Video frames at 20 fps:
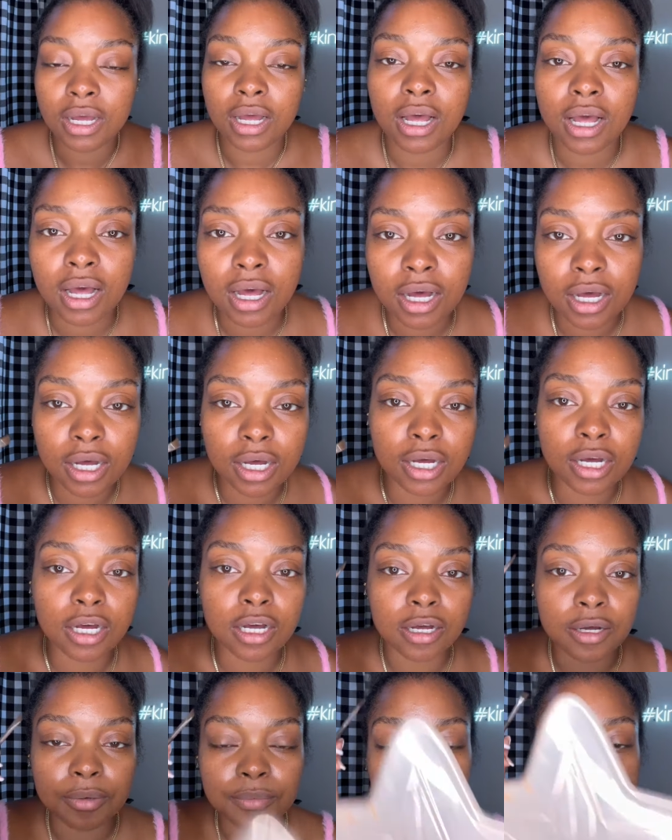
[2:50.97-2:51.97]

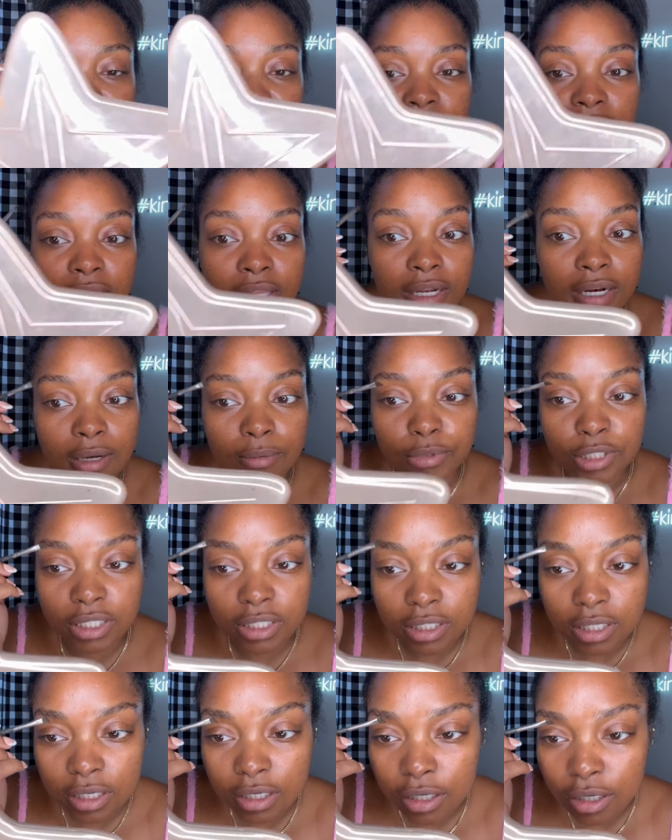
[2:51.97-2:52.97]
And then I'm
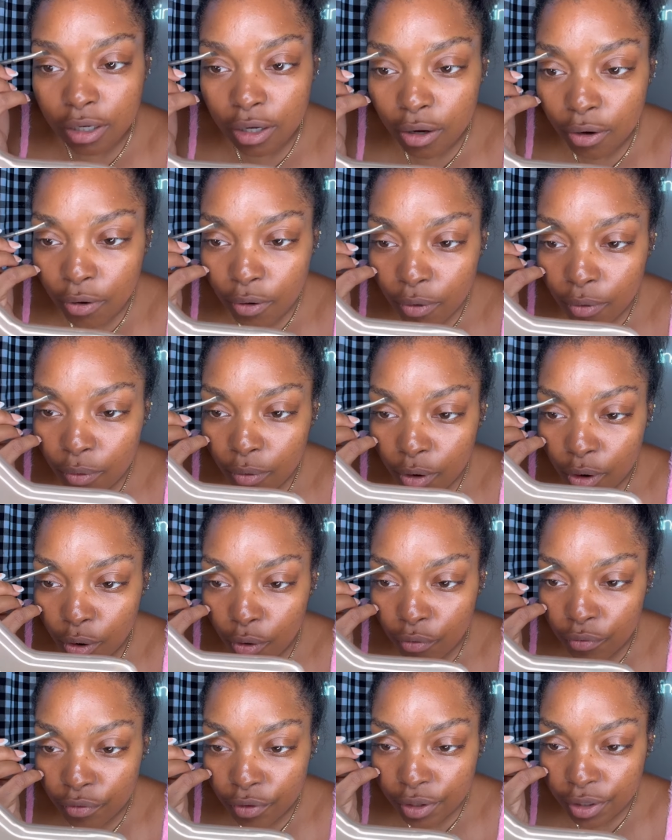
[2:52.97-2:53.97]
just gonna go
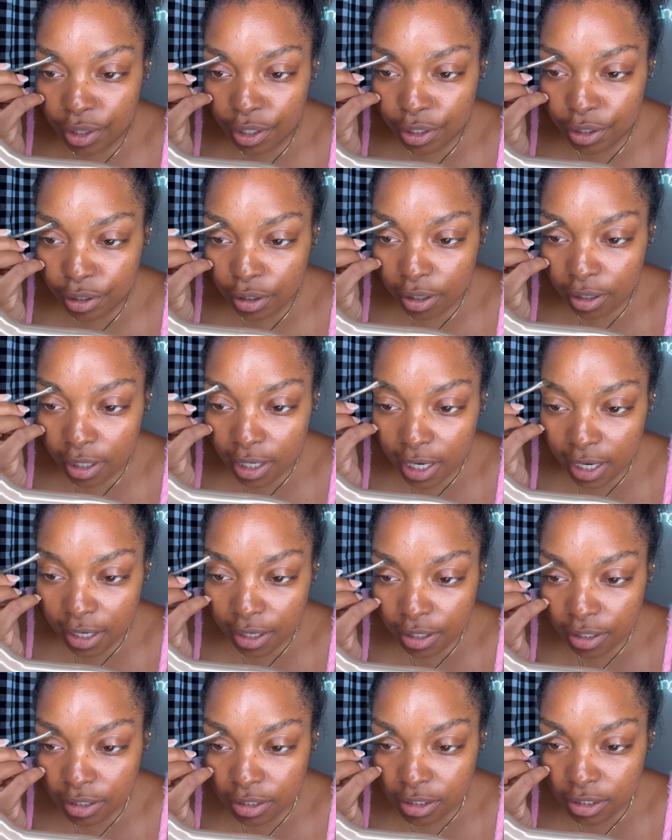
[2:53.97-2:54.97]
over the dark
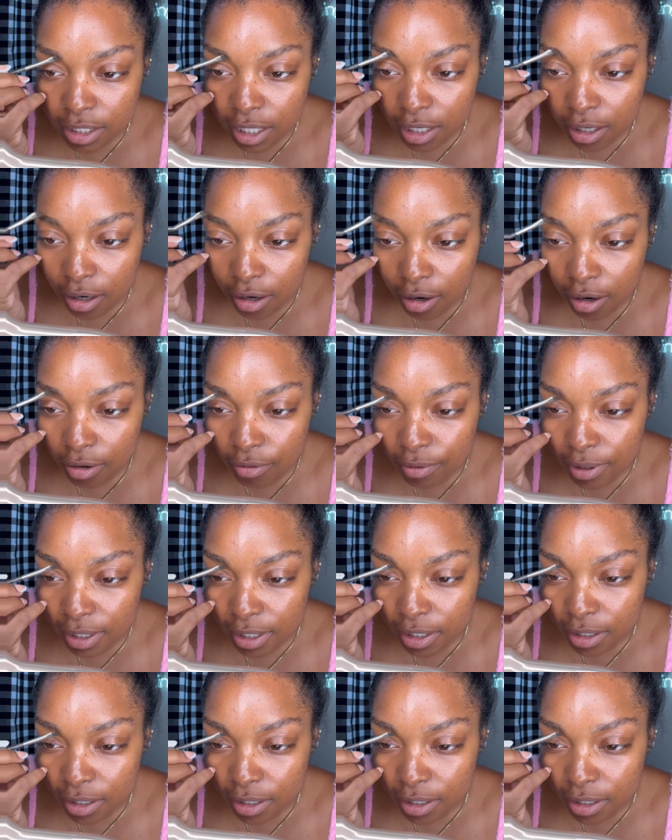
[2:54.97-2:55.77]
hairs that are already